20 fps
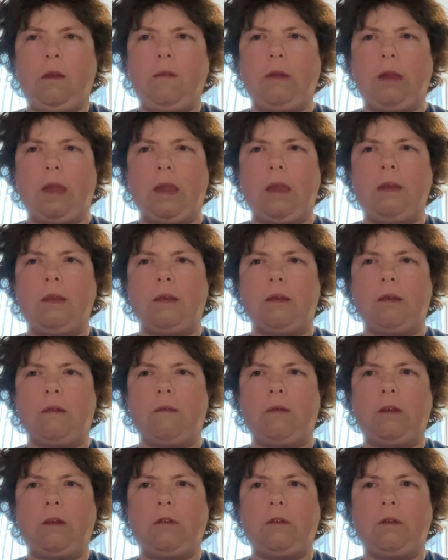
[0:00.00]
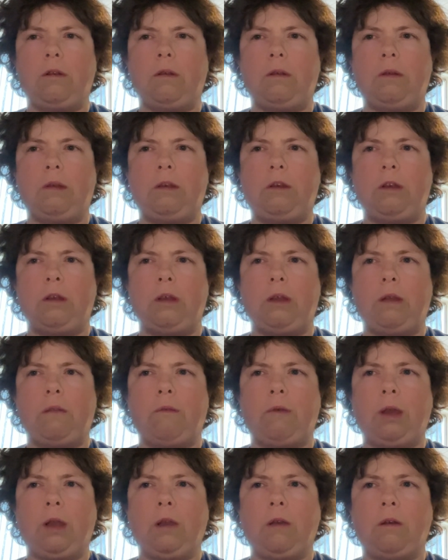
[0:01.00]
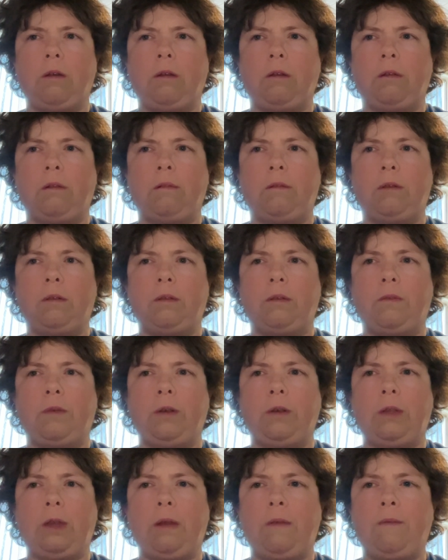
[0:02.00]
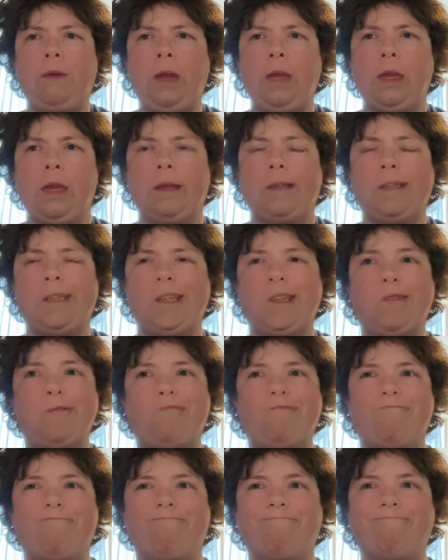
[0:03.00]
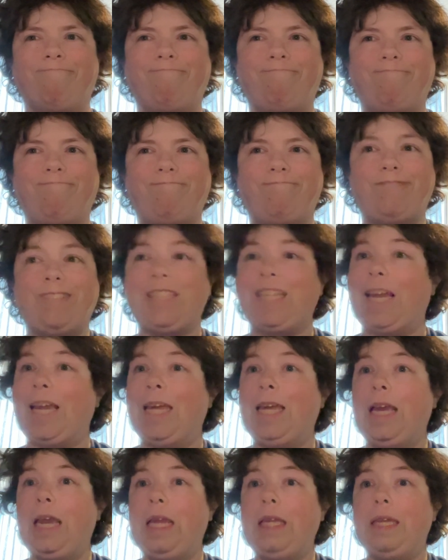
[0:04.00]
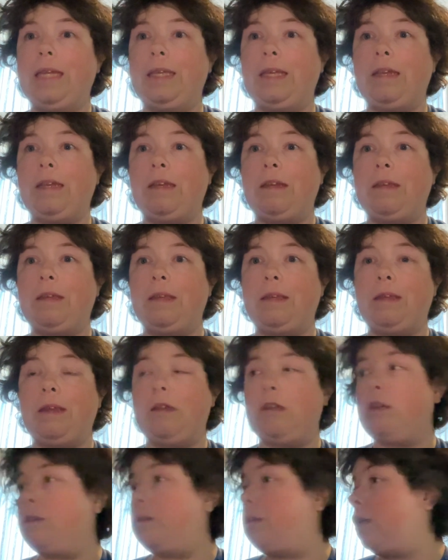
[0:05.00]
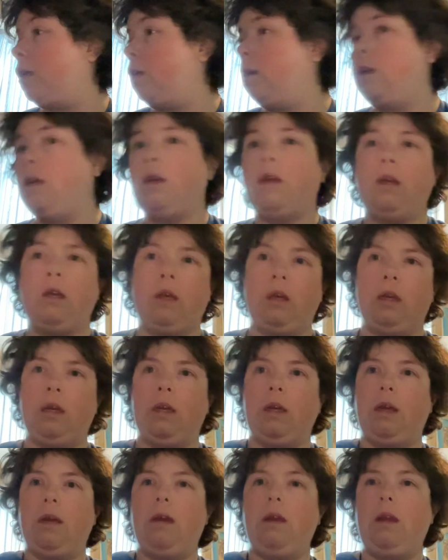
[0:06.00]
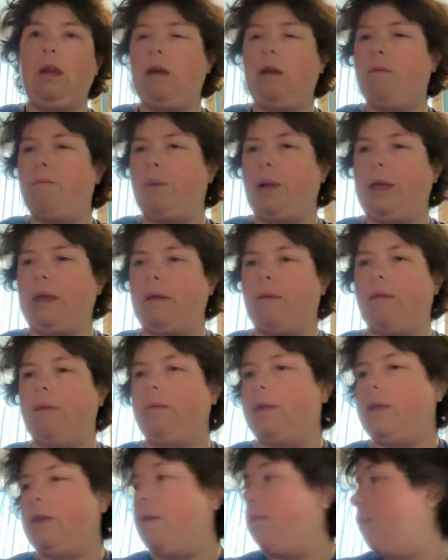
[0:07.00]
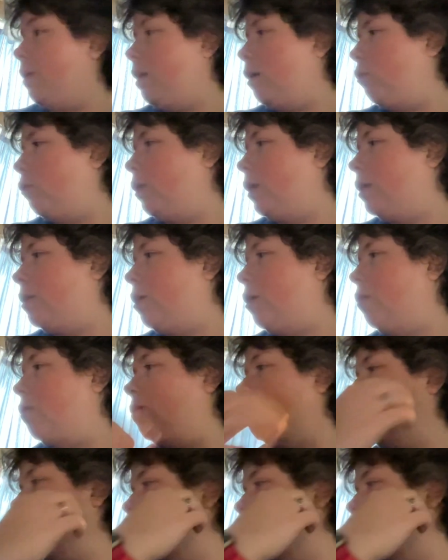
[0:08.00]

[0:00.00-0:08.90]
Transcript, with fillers: Okay, so what shirt should I wear on the first day of FanX? Hmm. Decisions, decisions. Eh, probably come up with something I always do.